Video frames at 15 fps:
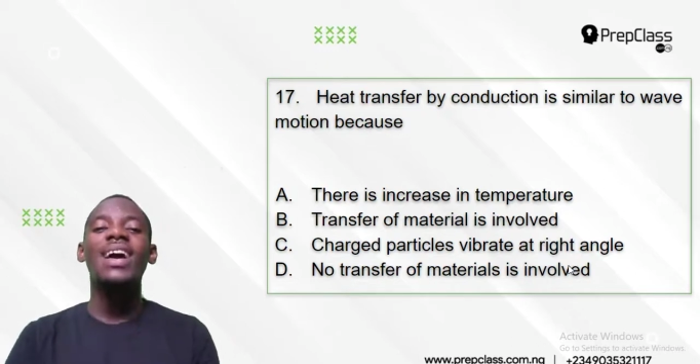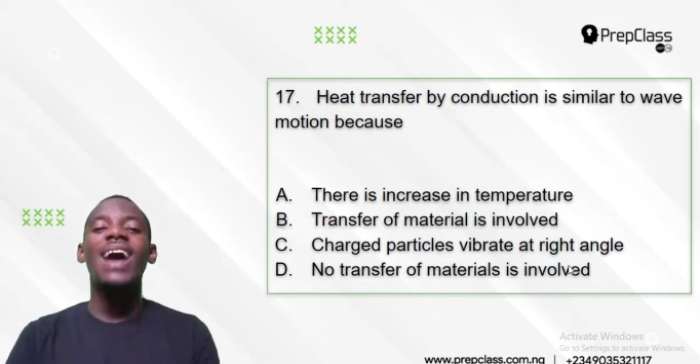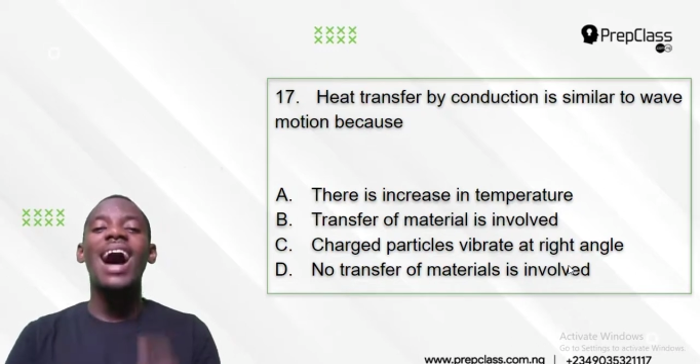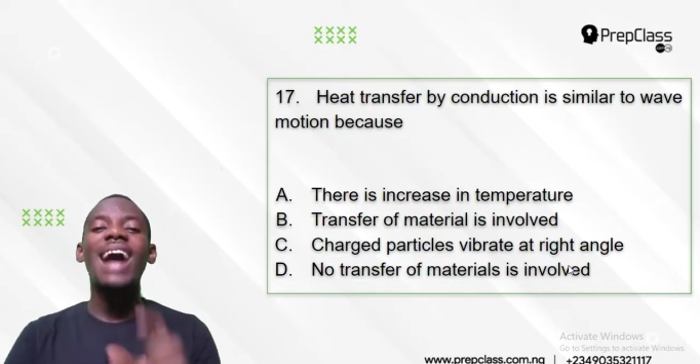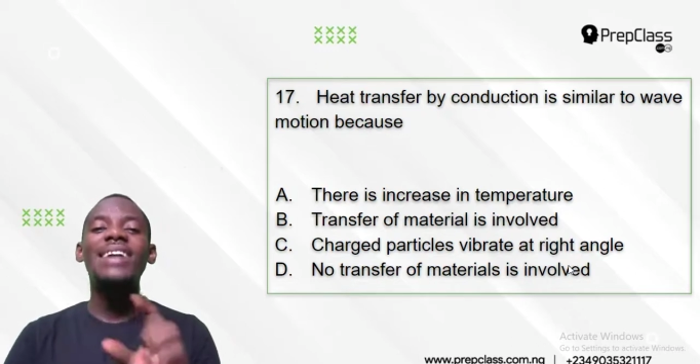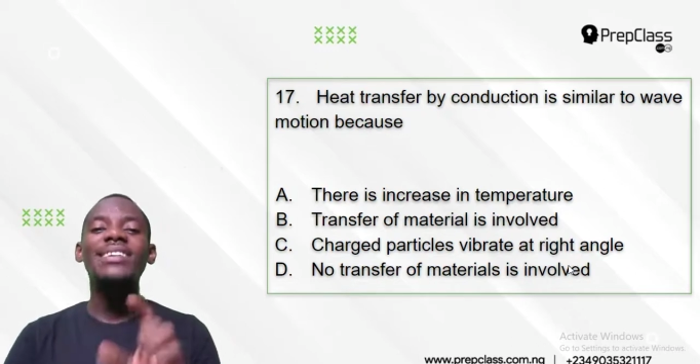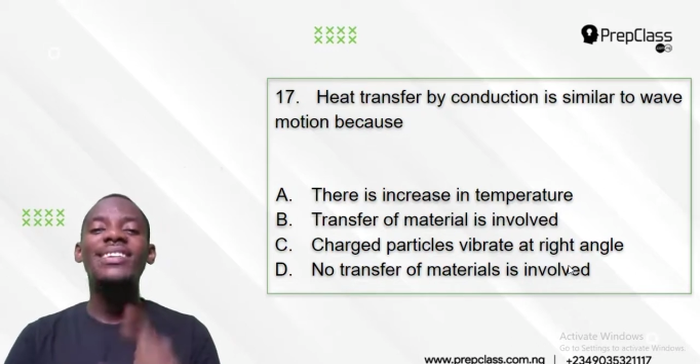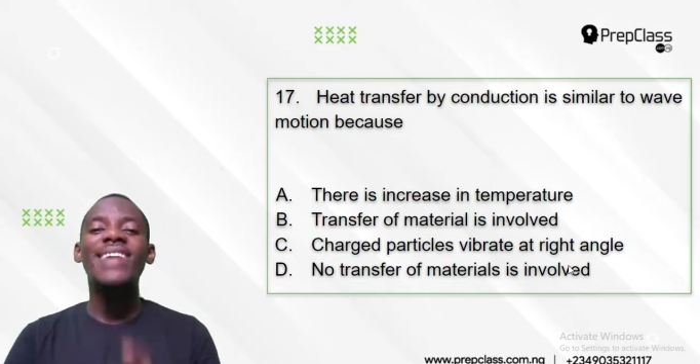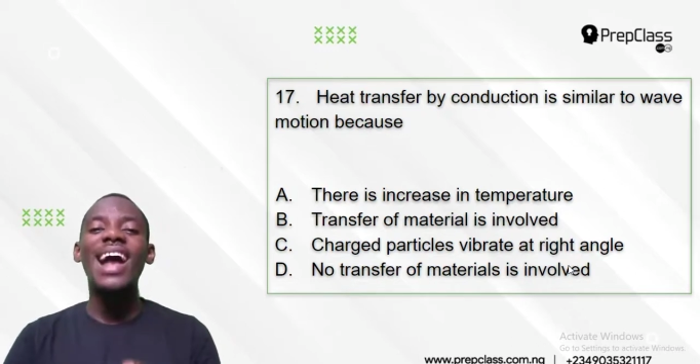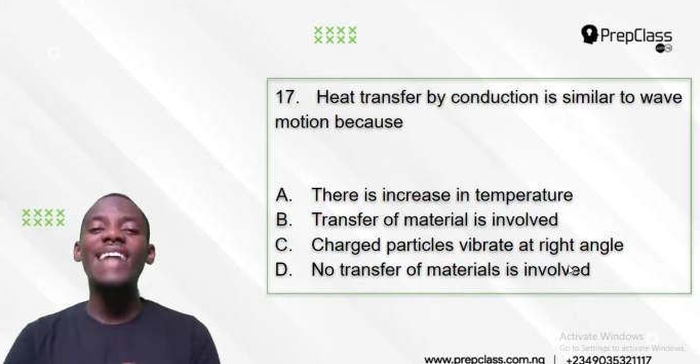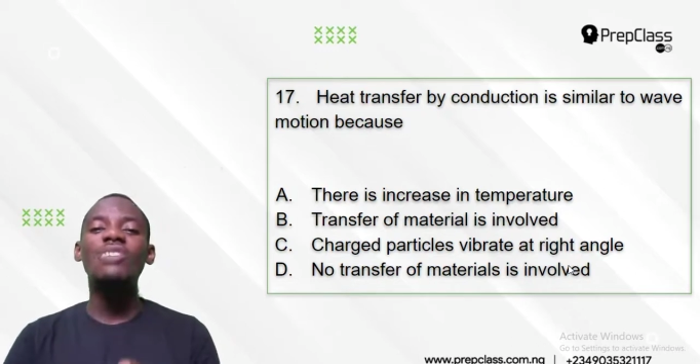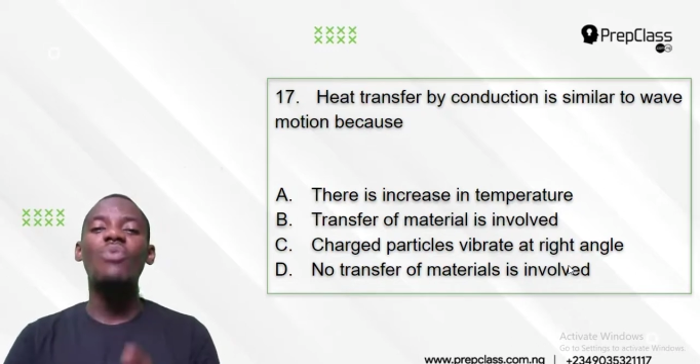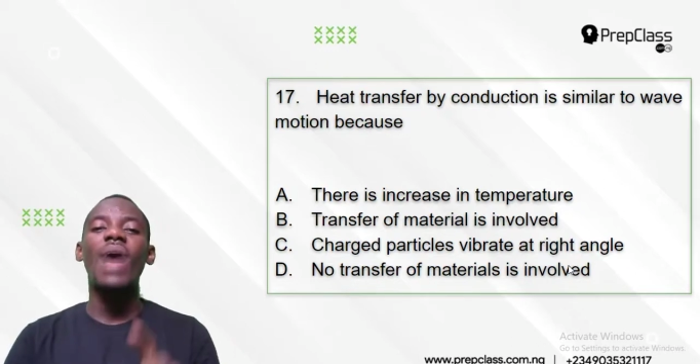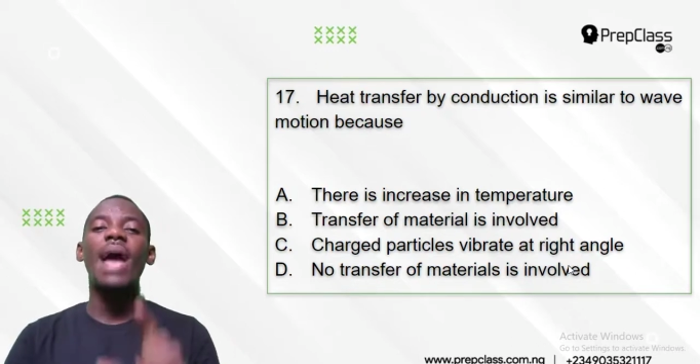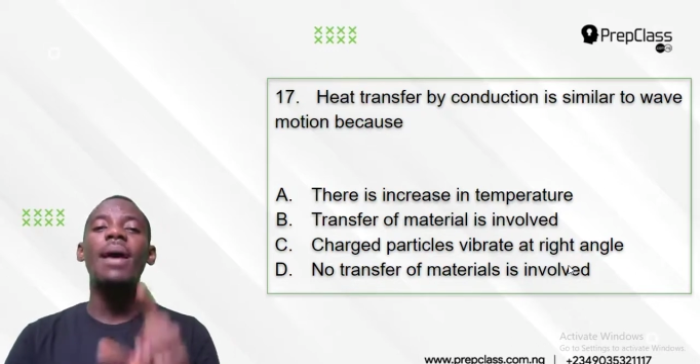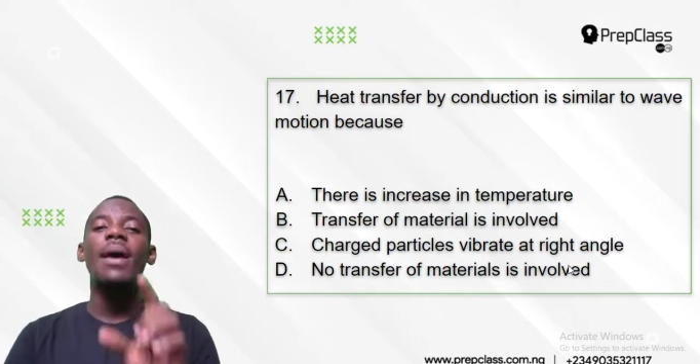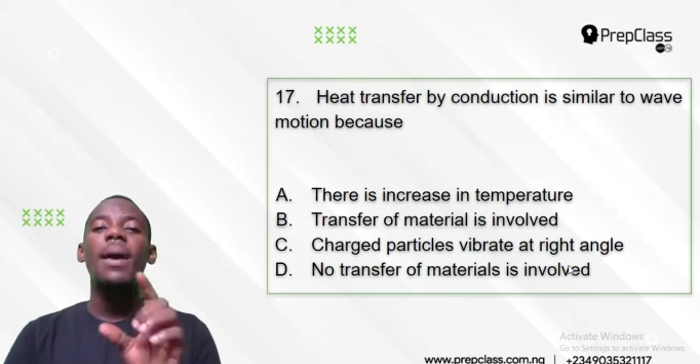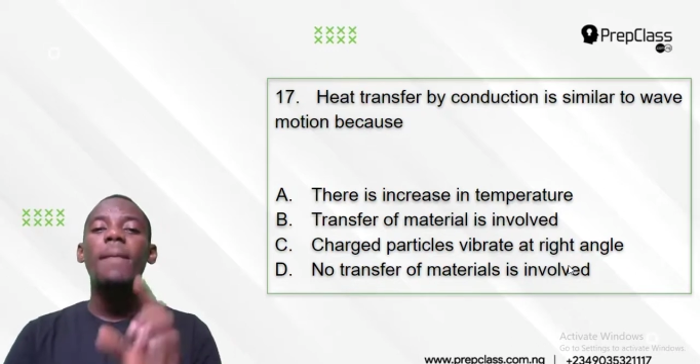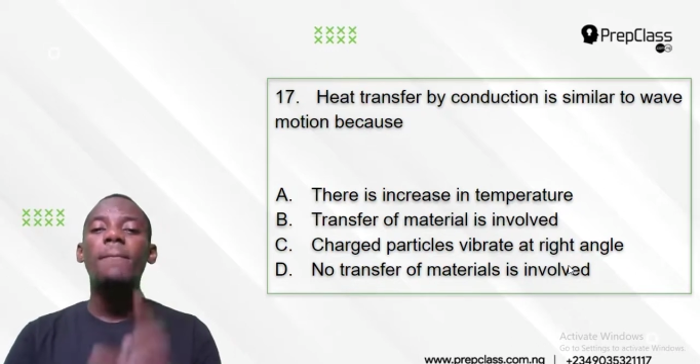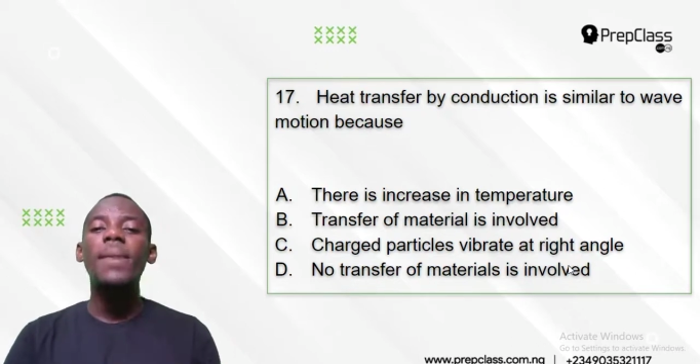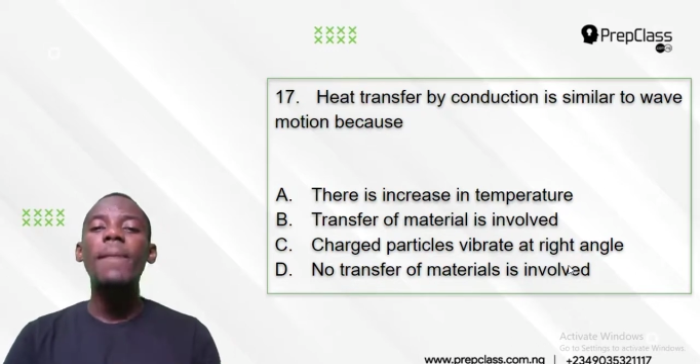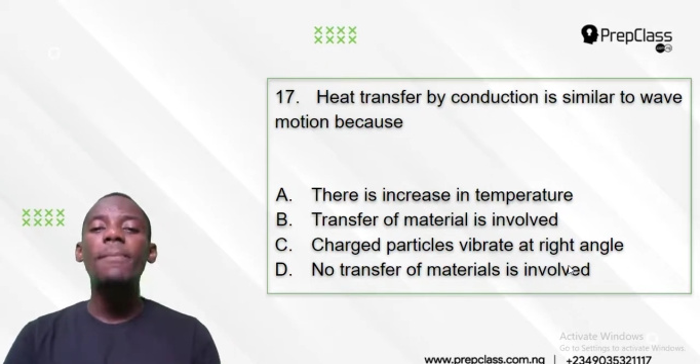And that's why
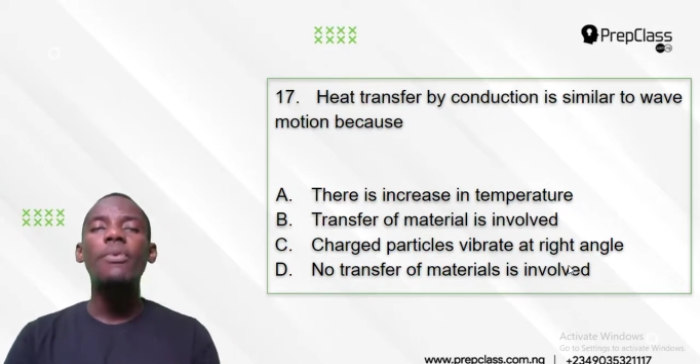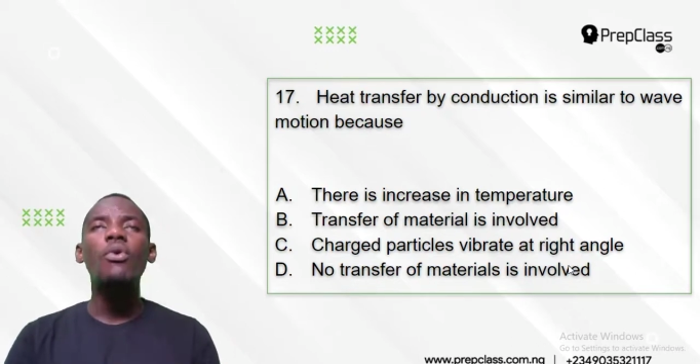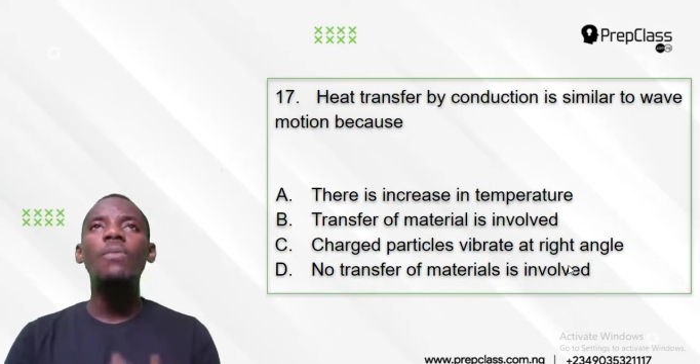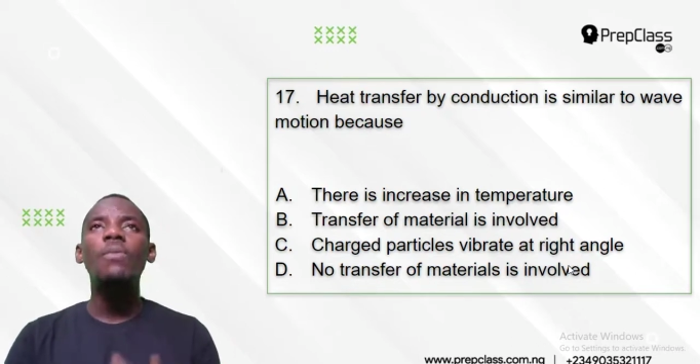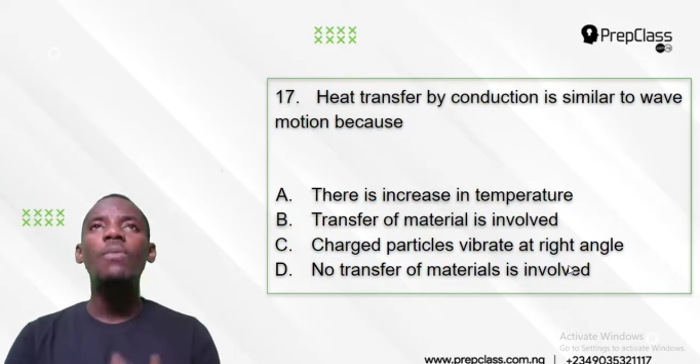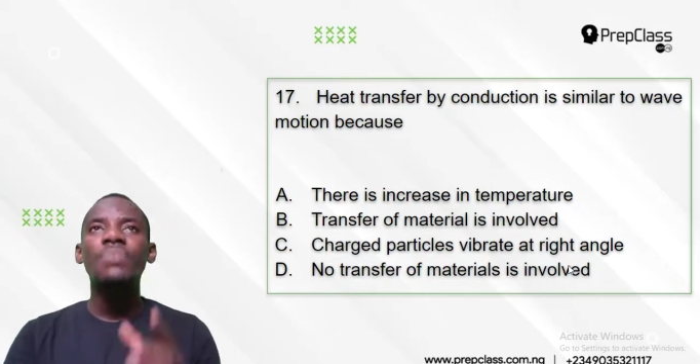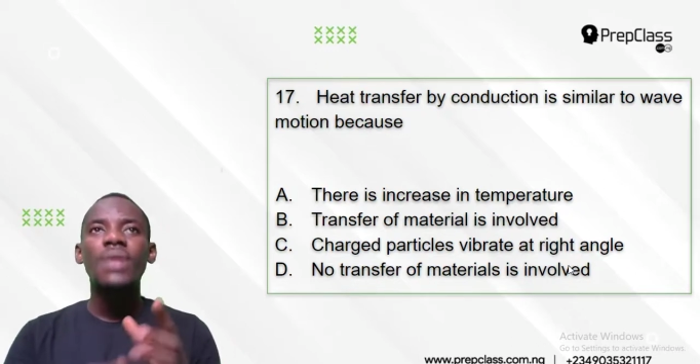people,